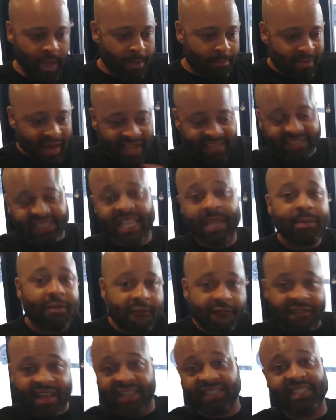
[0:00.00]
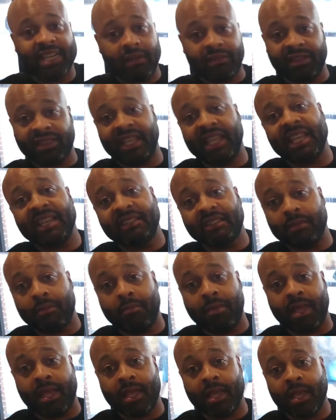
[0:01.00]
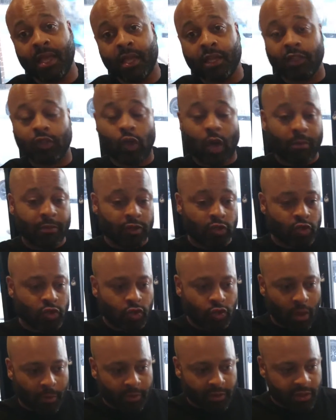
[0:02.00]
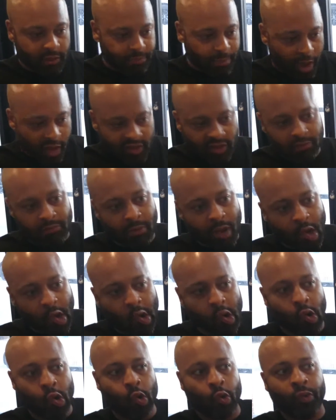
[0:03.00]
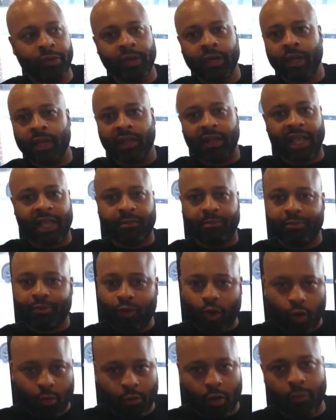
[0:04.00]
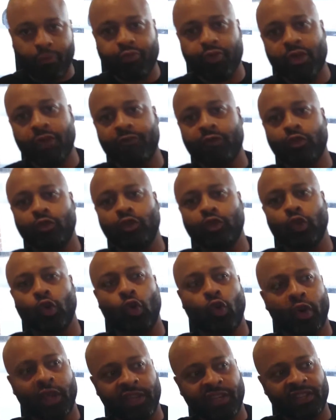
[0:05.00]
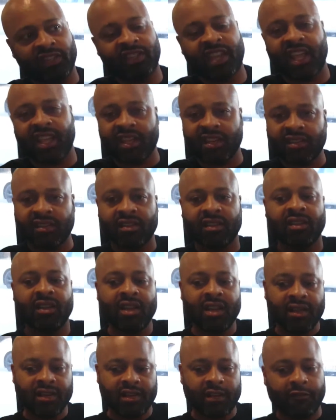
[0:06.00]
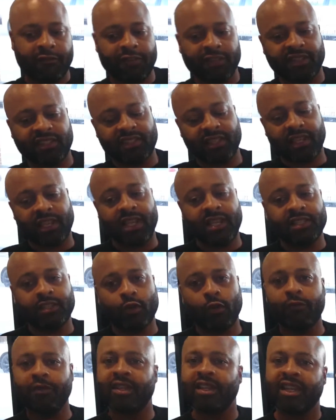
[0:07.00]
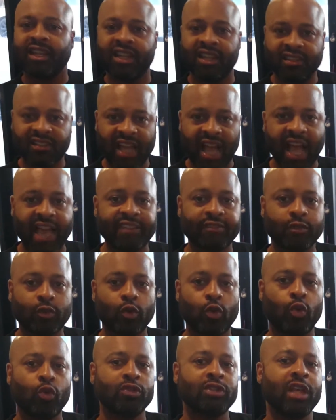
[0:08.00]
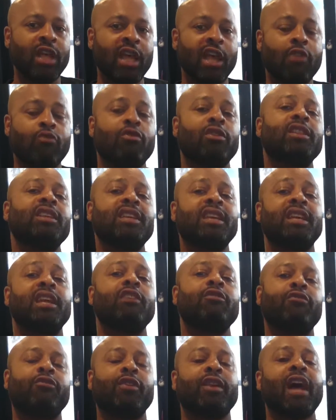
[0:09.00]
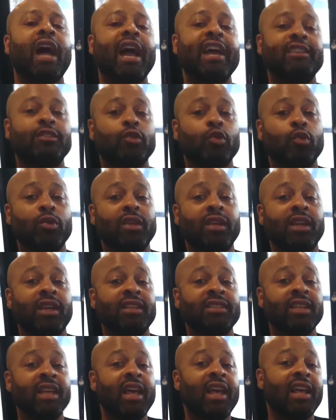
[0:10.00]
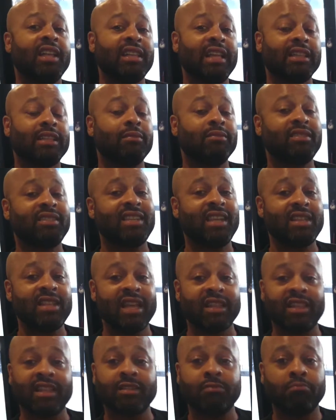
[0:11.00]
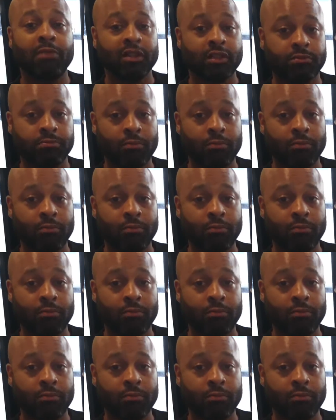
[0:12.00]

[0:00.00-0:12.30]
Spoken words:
but I just keep investing everything into me. So I'm gonna sponsor my own like promo preview tour and then take it to different cities and hopefully get into high schools and really get it in front of high school kids and let them see that there's much